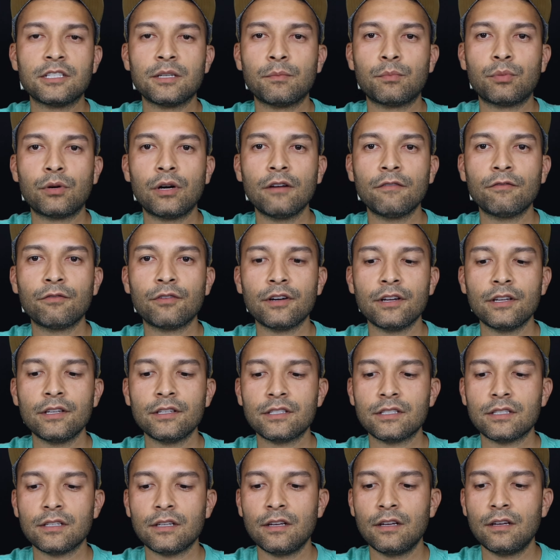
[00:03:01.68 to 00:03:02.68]
a
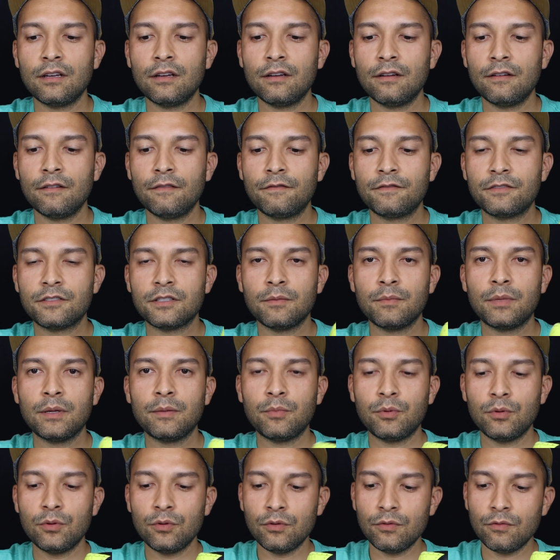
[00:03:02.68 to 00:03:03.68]
preference of some
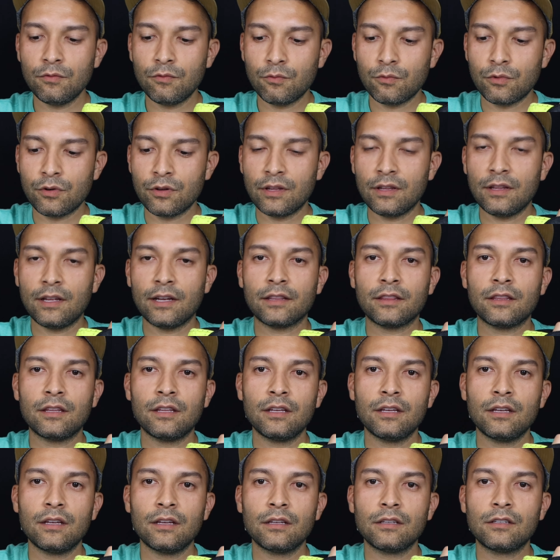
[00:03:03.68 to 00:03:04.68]
people where they like
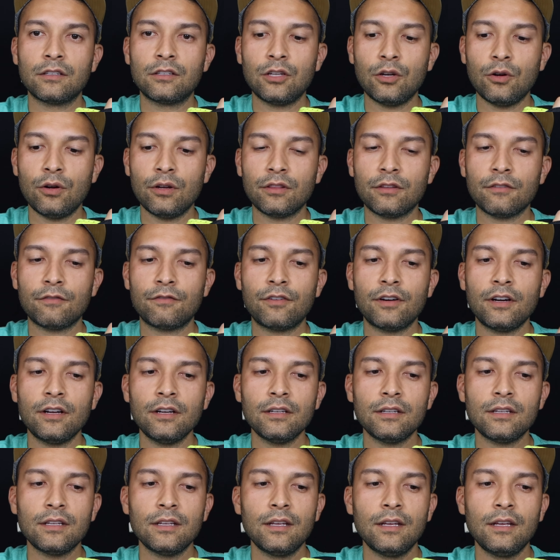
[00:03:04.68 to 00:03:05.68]
the toe at the
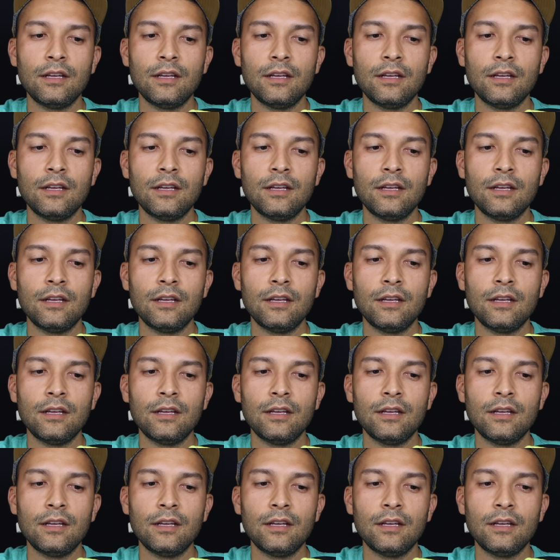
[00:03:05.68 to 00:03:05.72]
front.